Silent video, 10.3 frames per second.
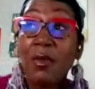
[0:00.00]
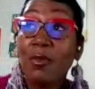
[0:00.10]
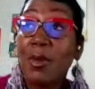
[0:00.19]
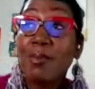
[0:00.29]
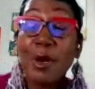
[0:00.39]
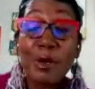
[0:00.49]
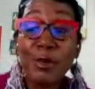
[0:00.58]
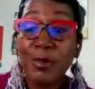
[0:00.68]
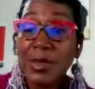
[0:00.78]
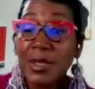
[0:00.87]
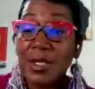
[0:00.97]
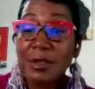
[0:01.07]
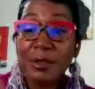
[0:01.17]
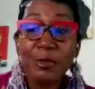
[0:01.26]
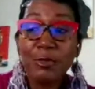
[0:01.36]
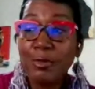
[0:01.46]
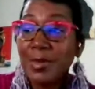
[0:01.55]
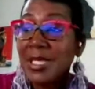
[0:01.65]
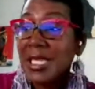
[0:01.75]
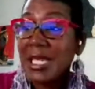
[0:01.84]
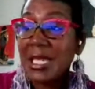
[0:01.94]
remote, Zoom,
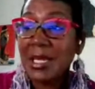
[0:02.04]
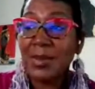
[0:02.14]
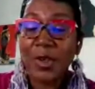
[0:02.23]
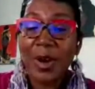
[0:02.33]
Teams,